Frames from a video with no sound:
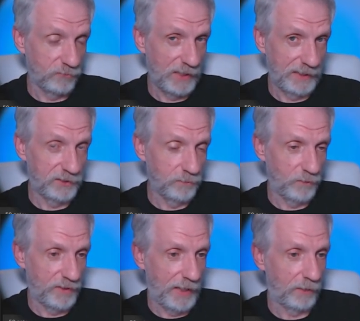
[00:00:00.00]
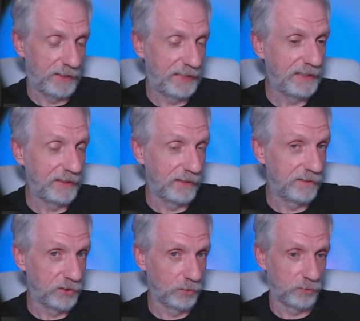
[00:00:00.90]
Unreal Engine without any
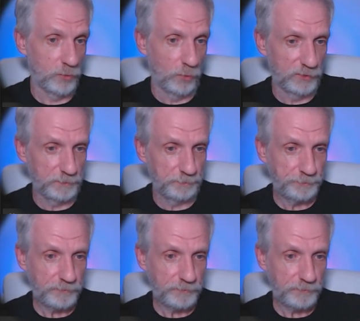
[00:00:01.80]
additional tools.